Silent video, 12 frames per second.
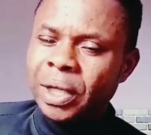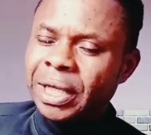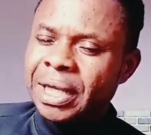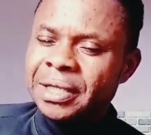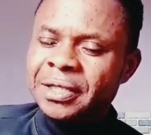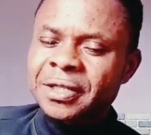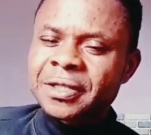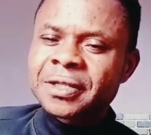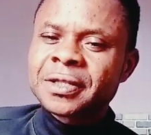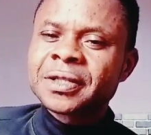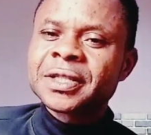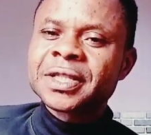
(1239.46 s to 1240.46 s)
with
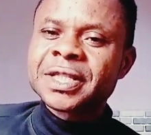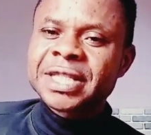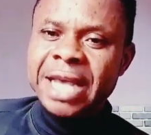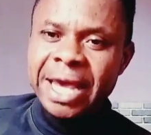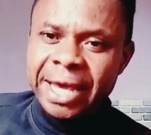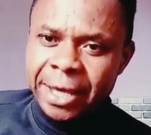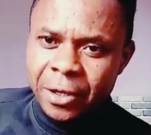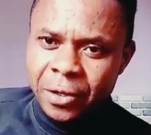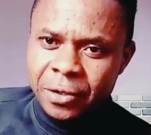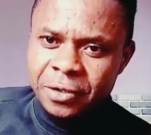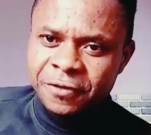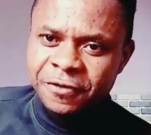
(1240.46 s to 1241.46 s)
his
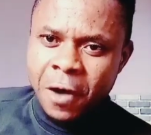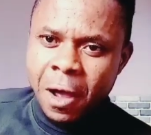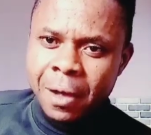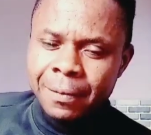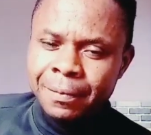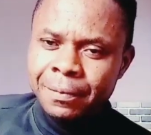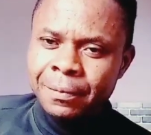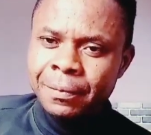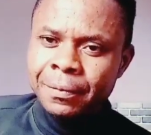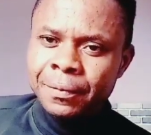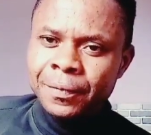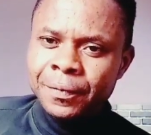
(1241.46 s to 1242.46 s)
Tales from
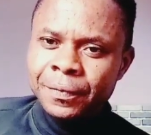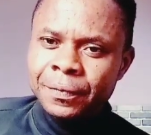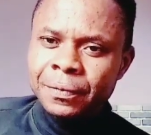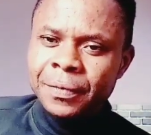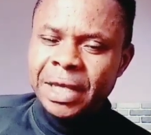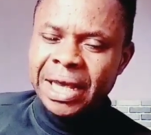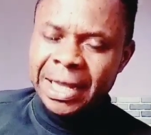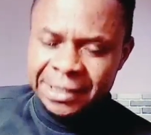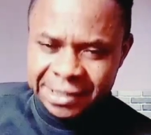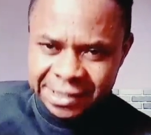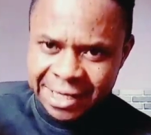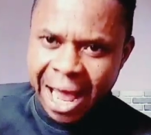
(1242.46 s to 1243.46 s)

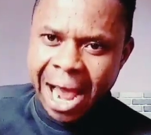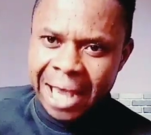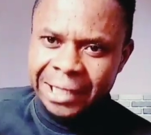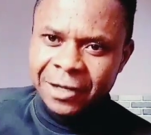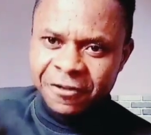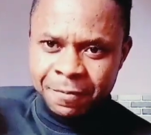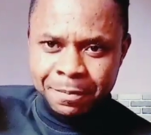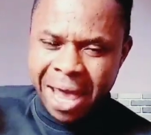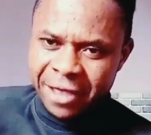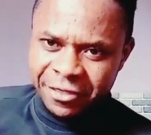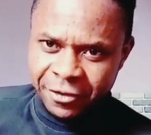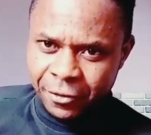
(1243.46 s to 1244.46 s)
Inside
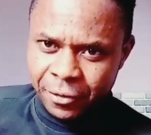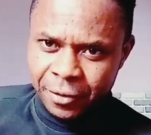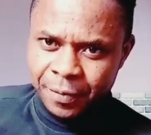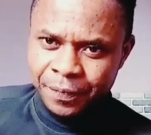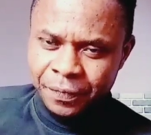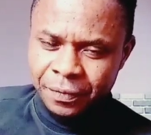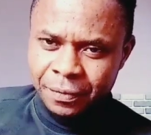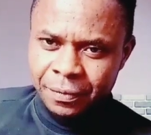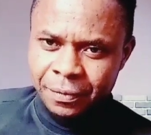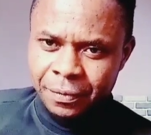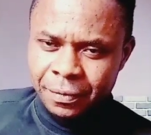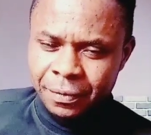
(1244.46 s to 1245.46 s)
of Bethel.
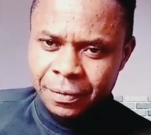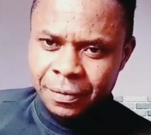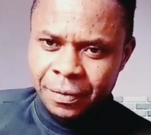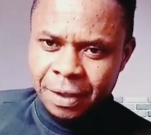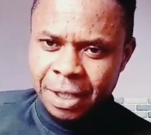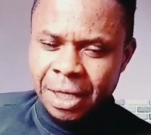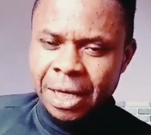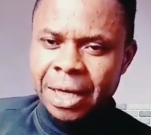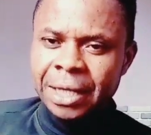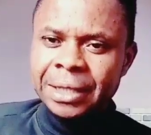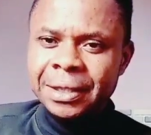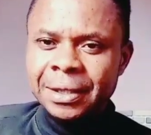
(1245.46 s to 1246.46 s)

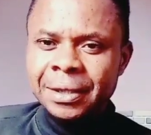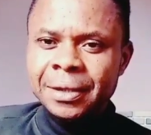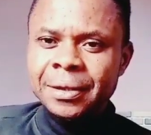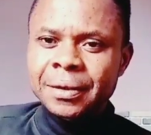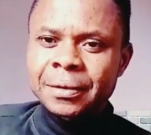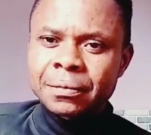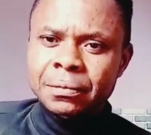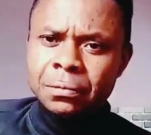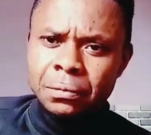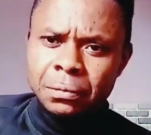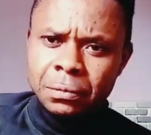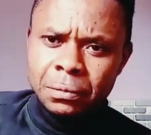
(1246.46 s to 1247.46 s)
And
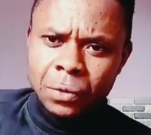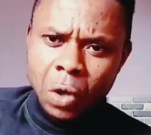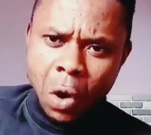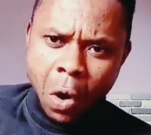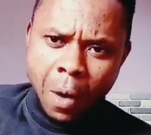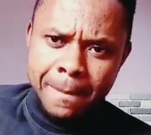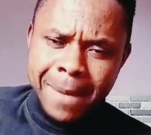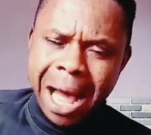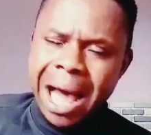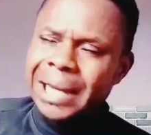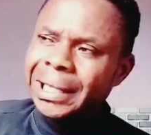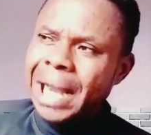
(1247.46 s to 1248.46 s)

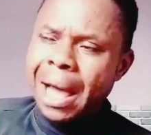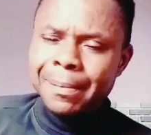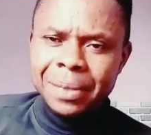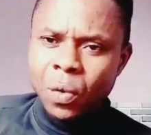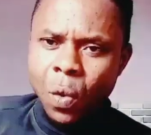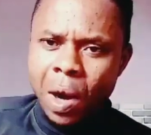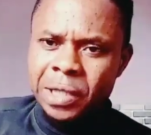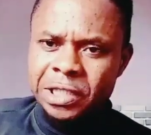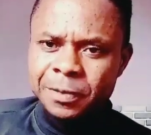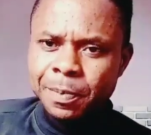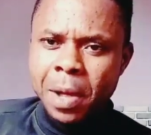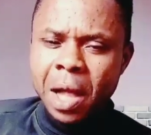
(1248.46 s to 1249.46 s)
on my number
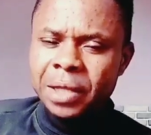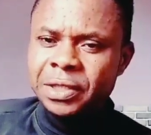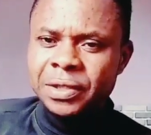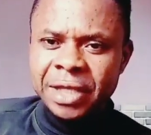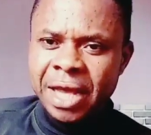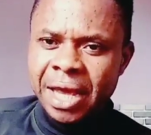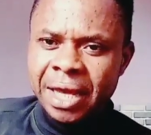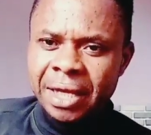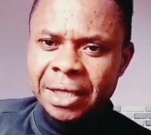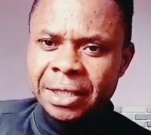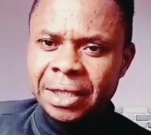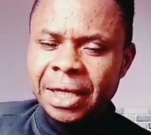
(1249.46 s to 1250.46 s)
one spot
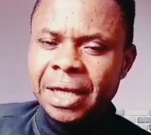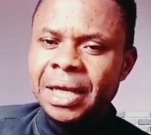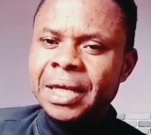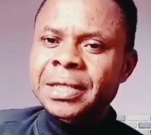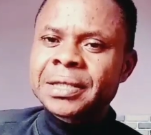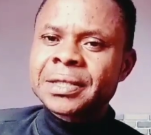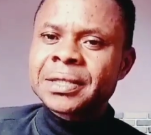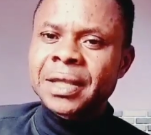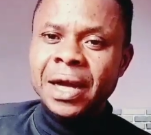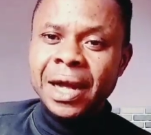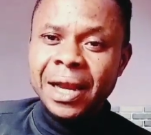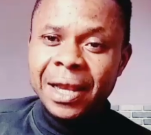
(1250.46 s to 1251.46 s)
today
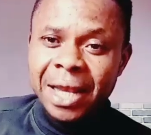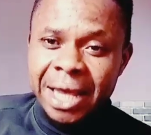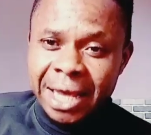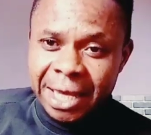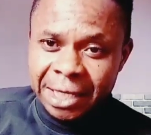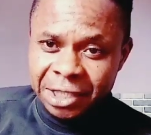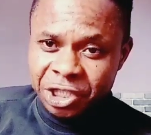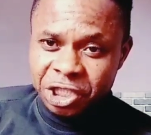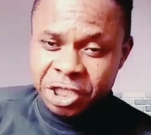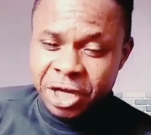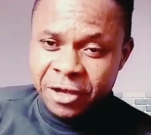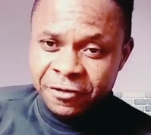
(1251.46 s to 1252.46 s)
is the
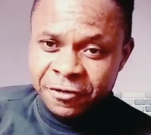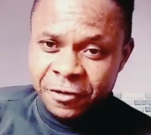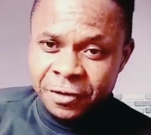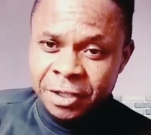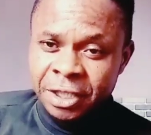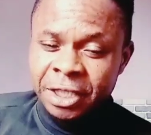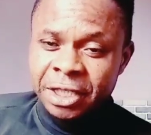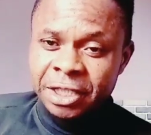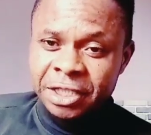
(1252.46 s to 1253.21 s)
clean shaven